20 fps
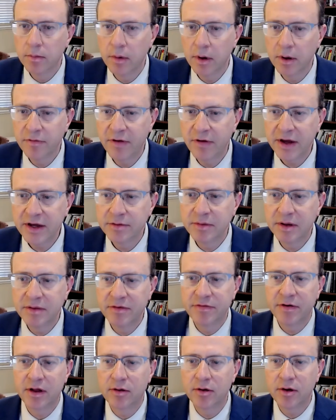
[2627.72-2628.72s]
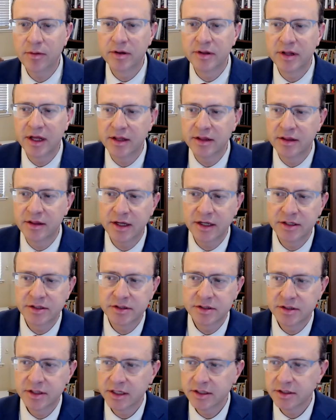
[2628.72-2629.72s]
if I could maybe follow up on that,
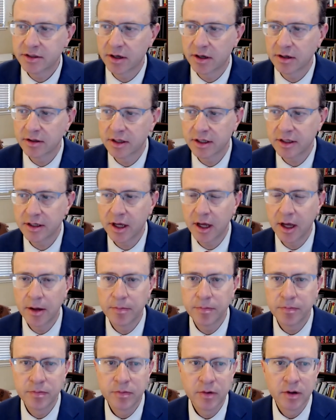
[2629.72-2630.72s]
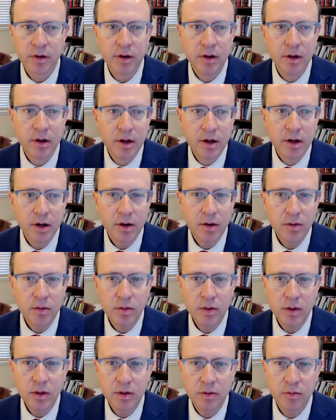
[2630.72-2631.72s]
thanks, thanks, Karthik. Um,
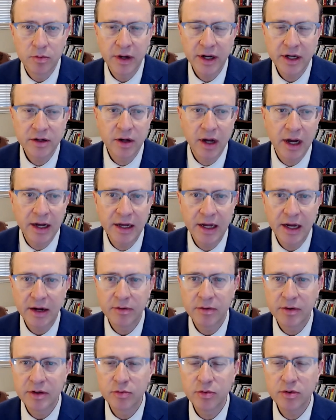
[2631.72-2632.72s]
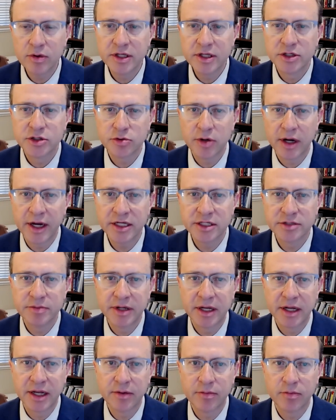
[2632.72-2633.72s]
Rick, I, I, it really strikes
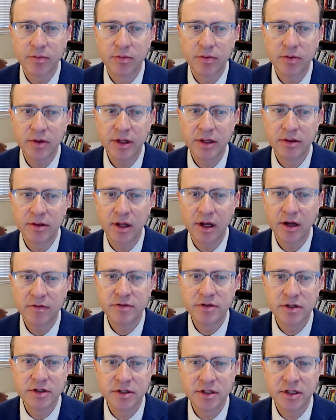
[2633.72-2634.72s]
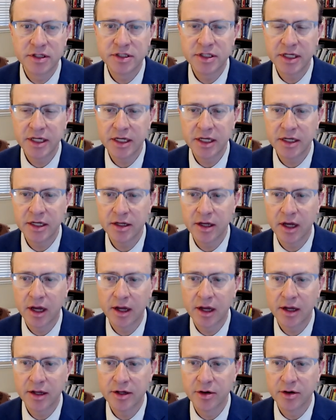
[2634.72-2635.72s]
me. I really loved to see
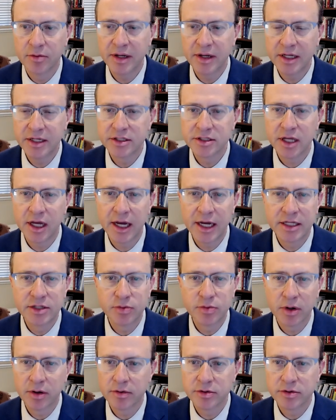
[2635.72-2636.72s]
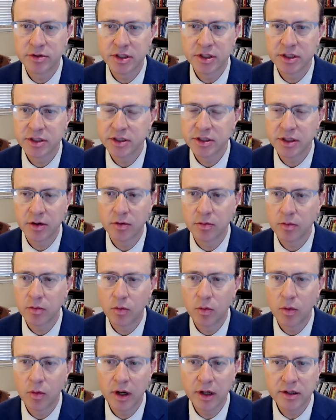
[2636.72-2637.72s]
uh, your many slides where it was just you know
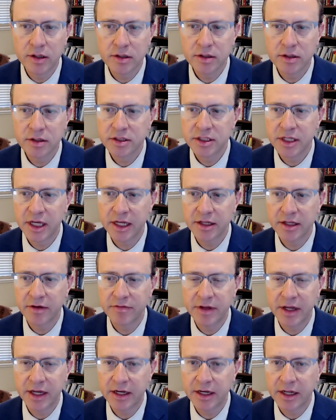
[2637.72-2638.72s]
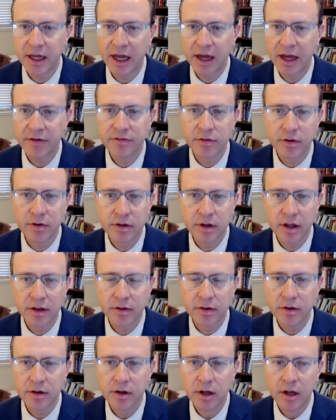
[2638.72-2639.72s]
one set of data after
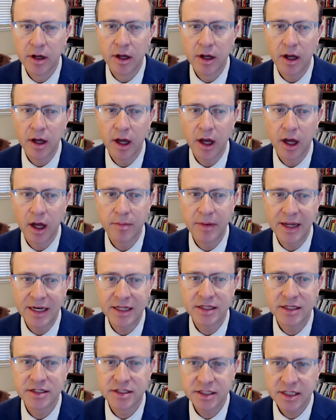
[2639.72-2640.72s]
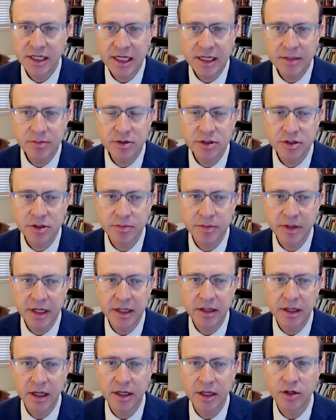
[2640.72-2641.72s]
another, um, and it seems to
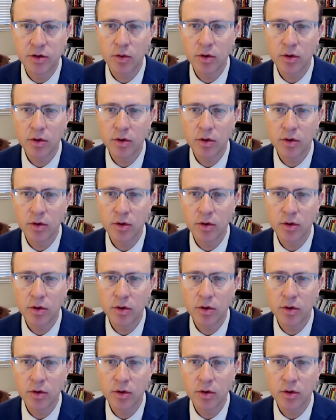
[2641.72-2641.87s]
me that